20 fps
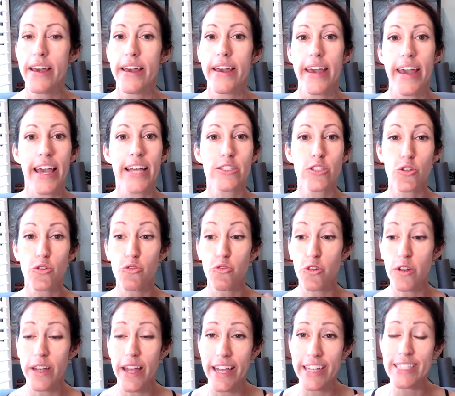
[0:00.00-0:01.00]
It's
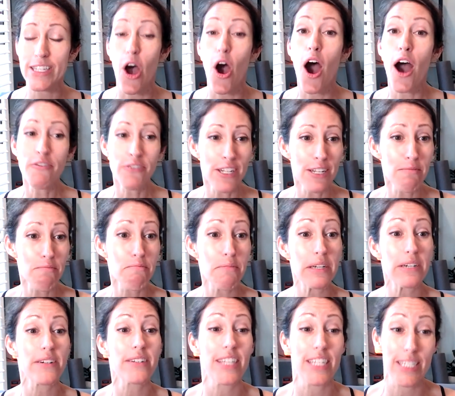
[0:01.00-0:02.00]
it's often
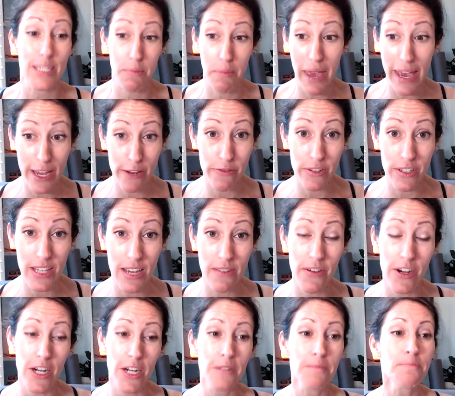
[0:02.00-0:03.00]
billed as a pain
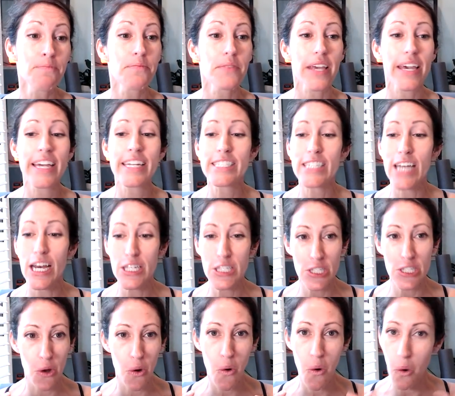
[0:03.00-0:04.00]
reliever. It does
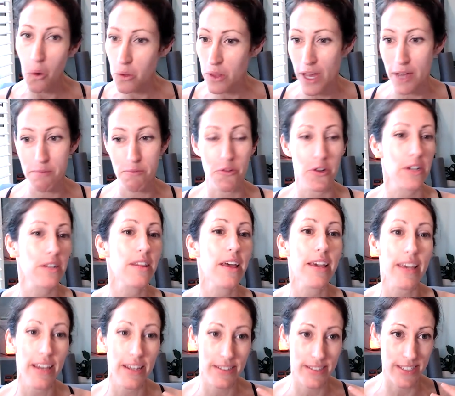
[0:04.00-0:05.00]
a whole lot more.
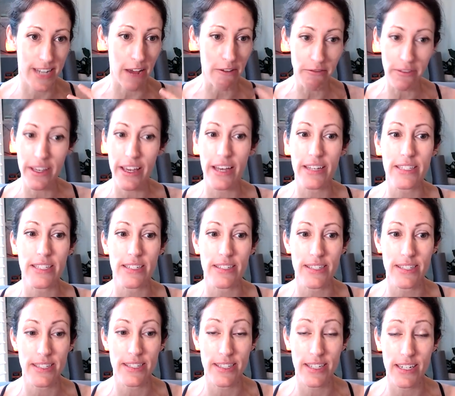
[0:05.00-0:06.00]
Like it definitely has a
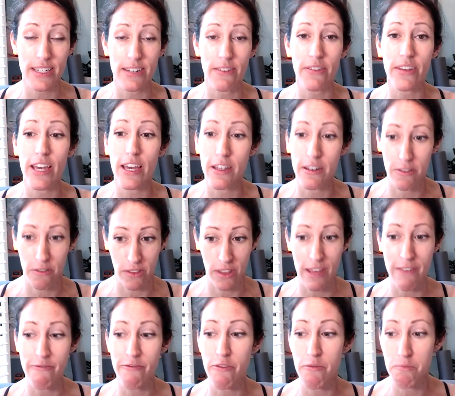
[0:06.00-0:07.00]
significant
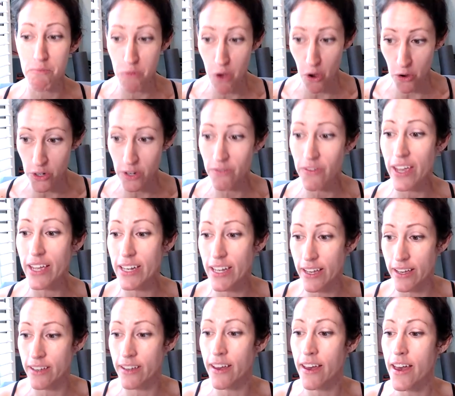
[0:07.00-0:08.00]
lymph
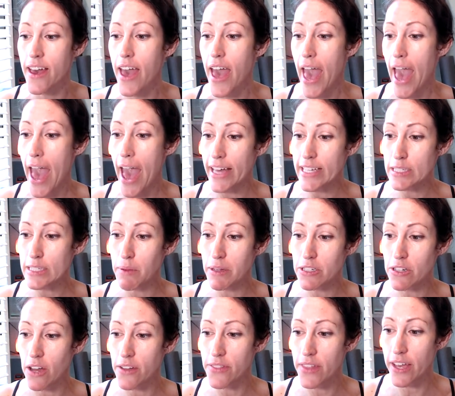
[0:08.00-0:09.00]
motivating
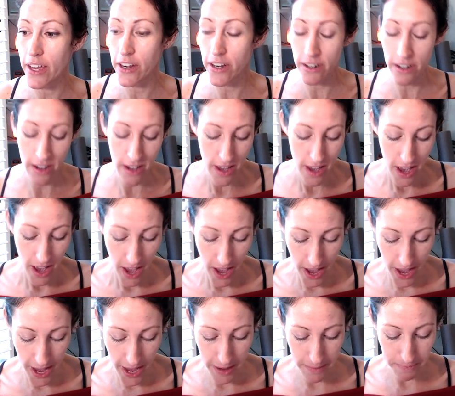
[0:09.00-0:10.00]
aspect on there.
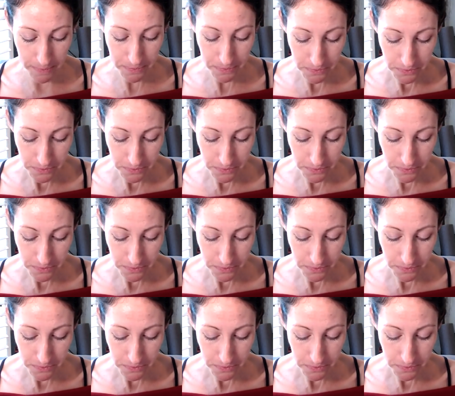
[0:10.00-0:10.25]
Um,